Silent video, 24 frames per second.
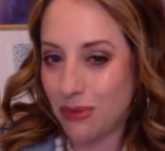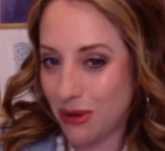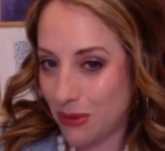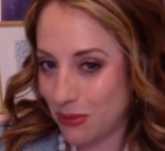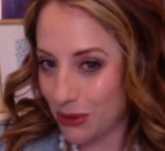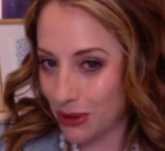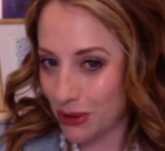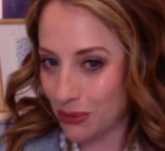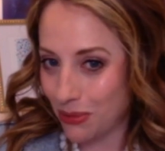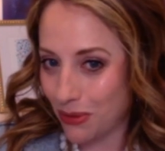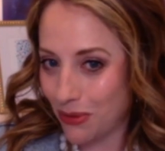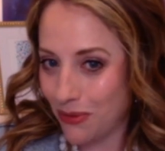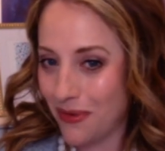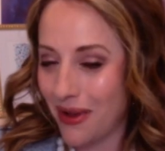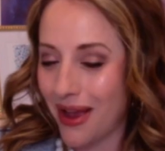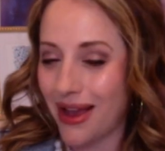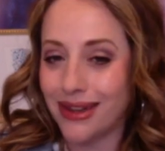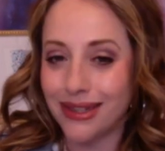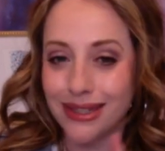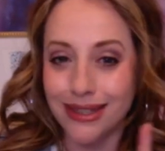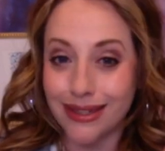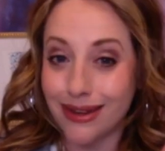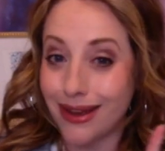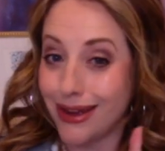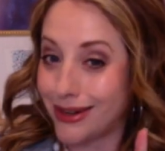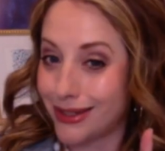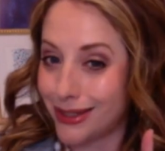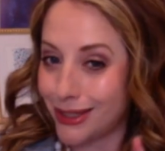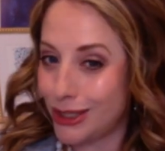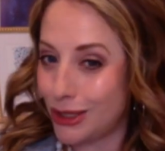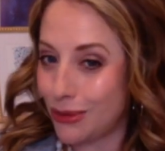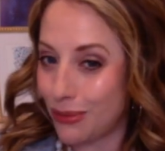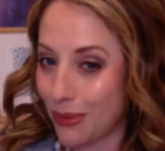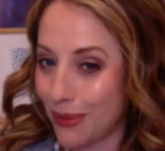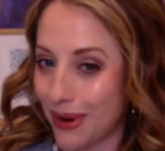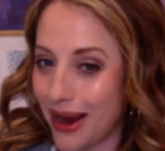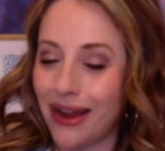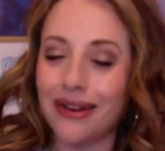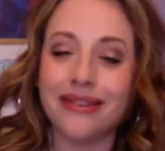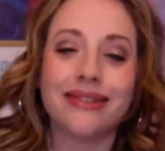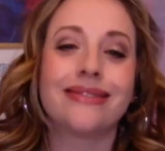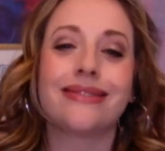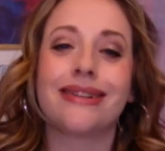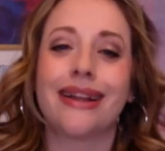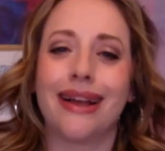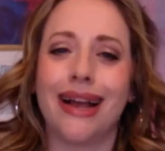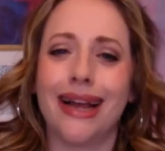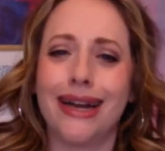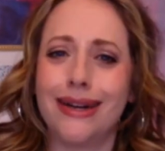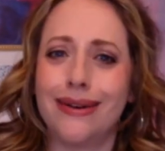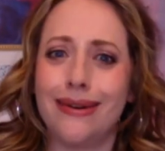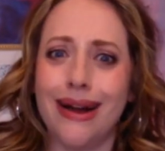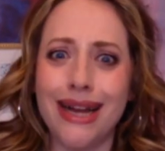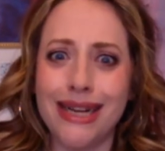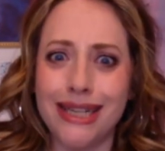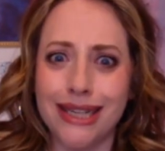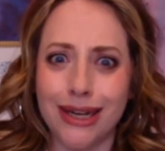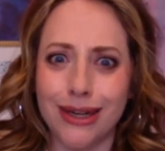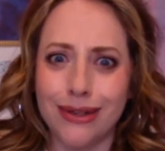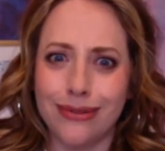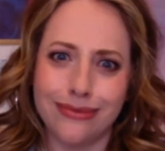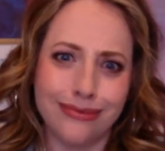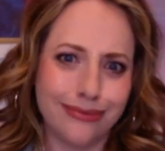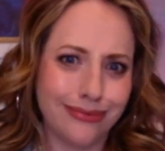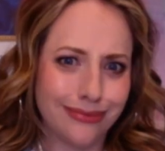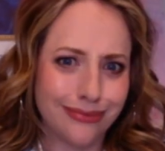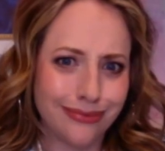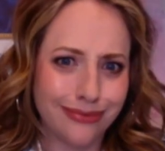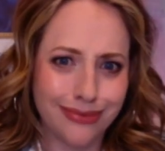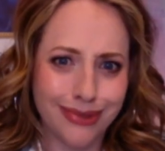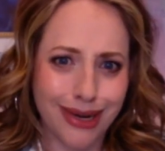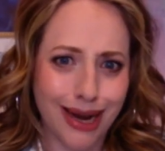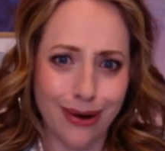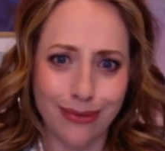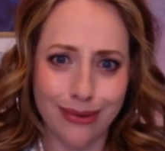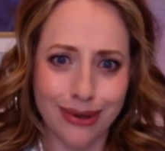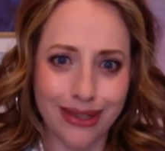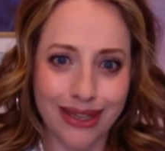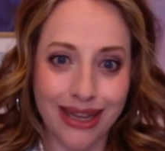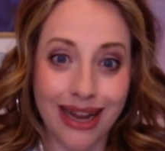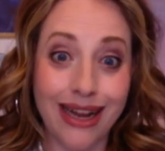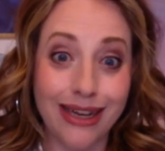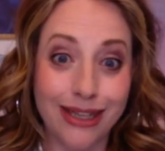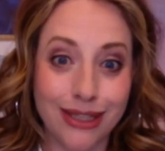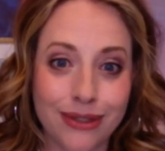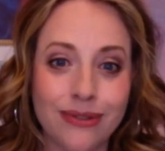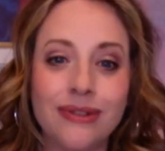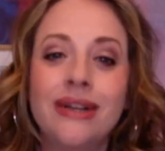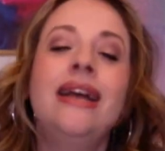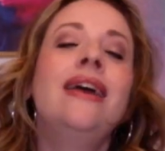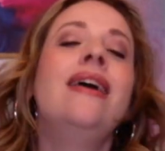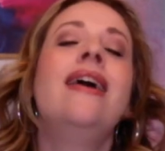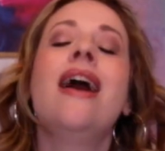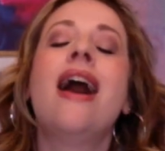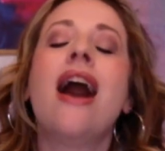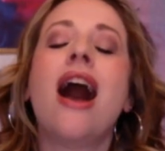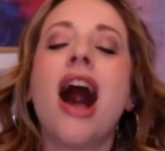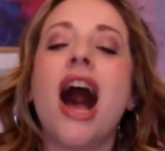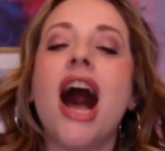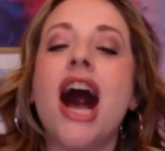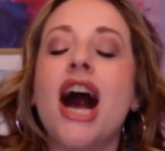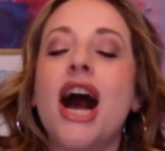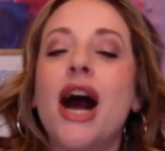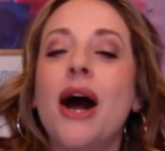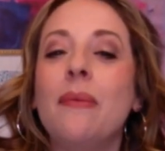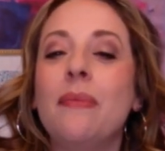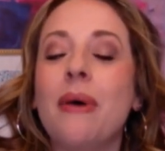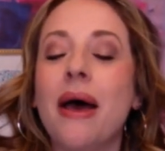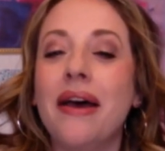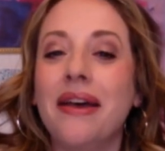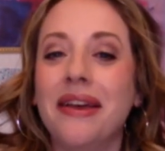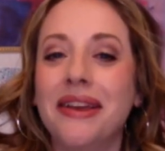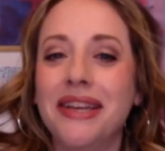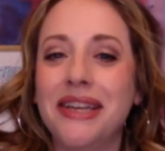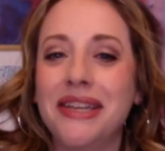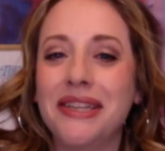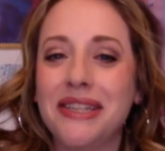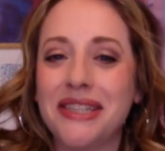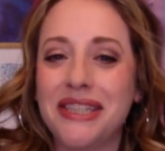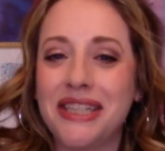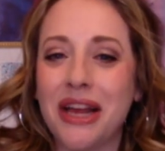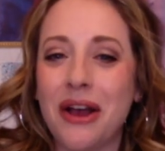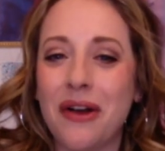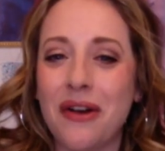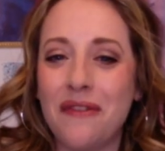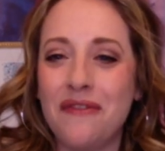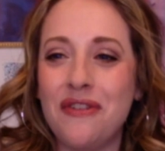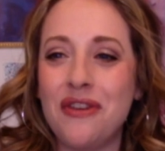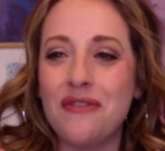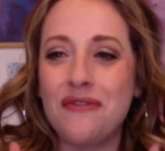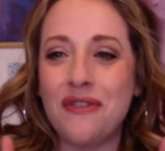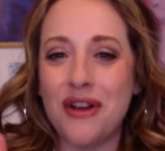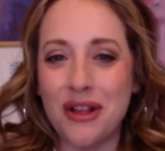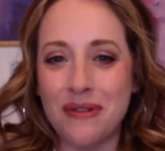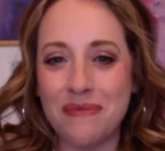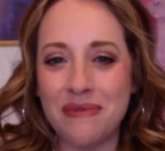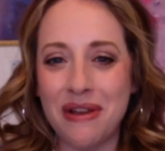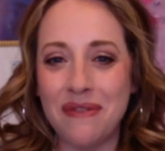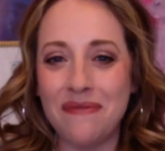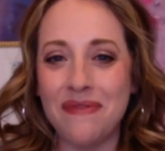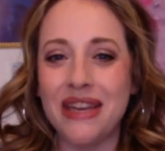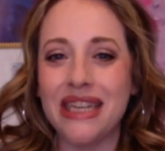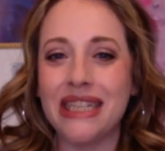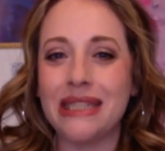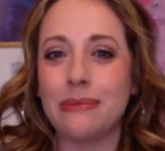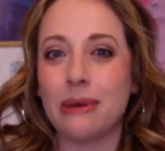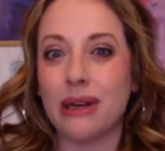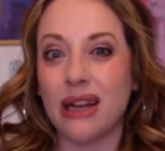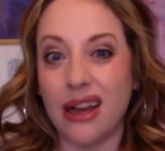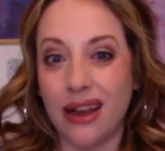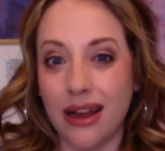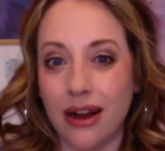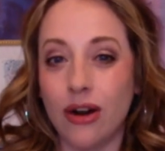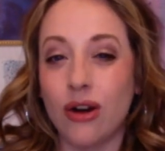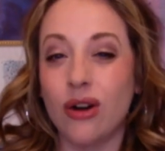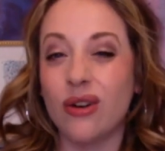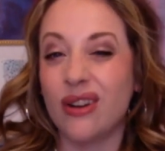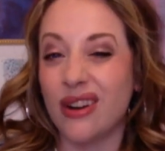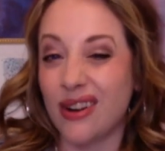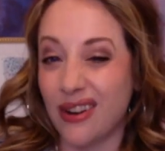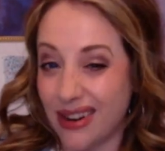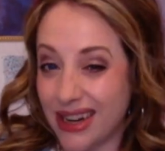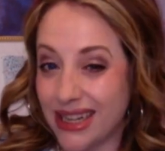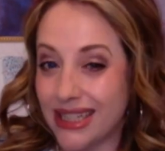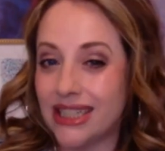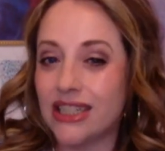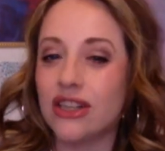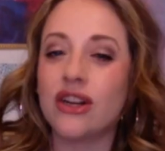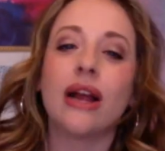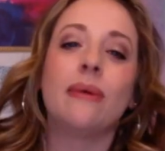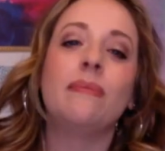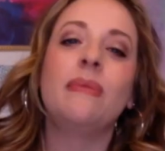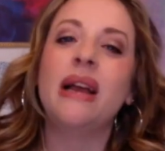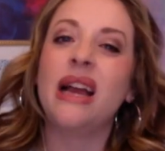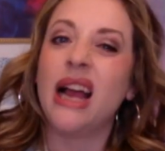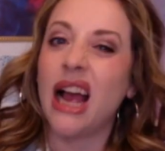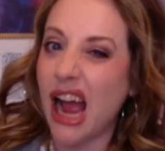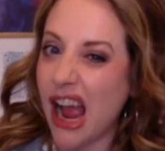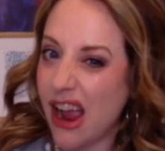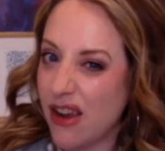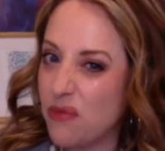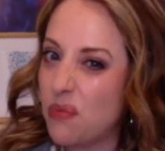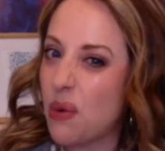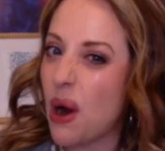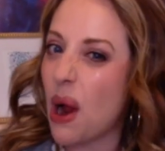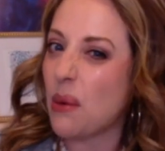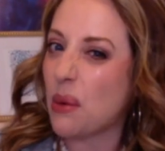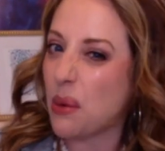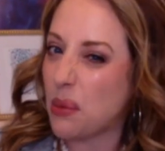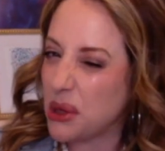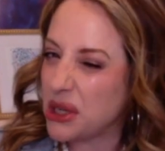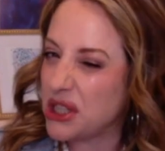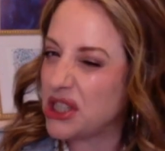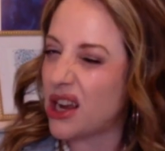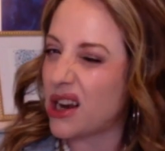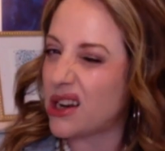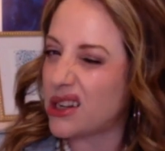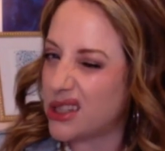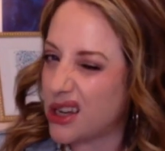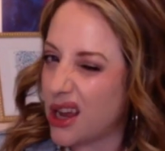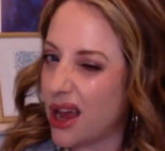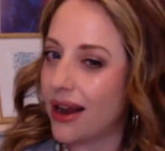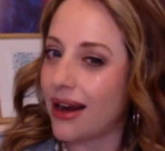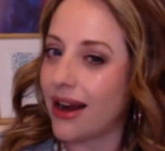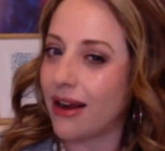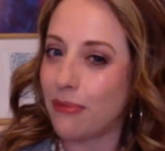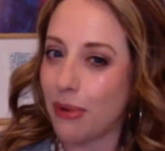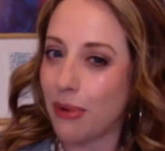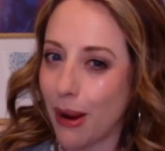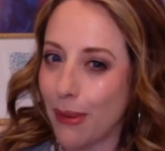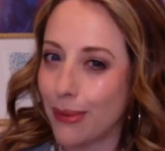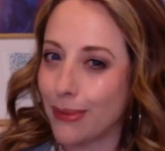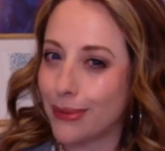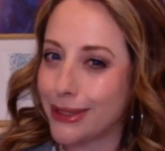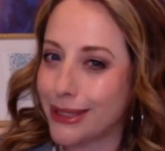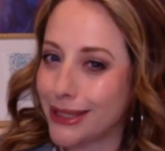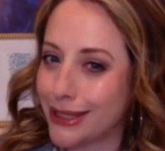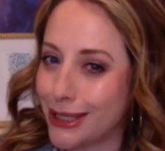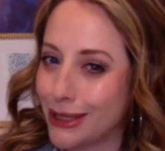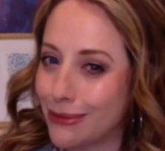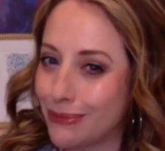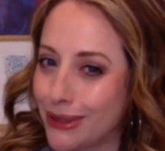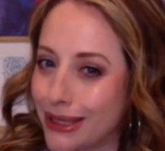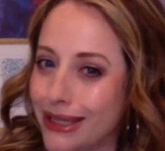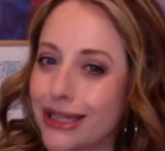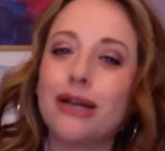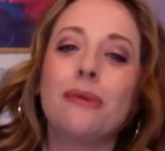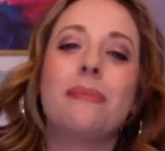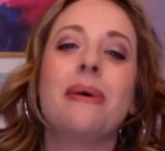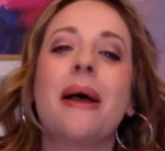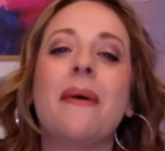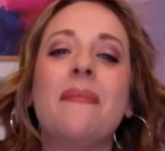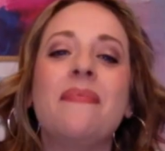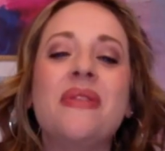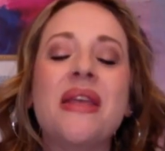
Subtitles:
people's profiles and kind of snoop around? I know I don't. Not really, I do. So if you follow me on Facebook or Instagram, I've probably checked you out. I probably snooped a little bit.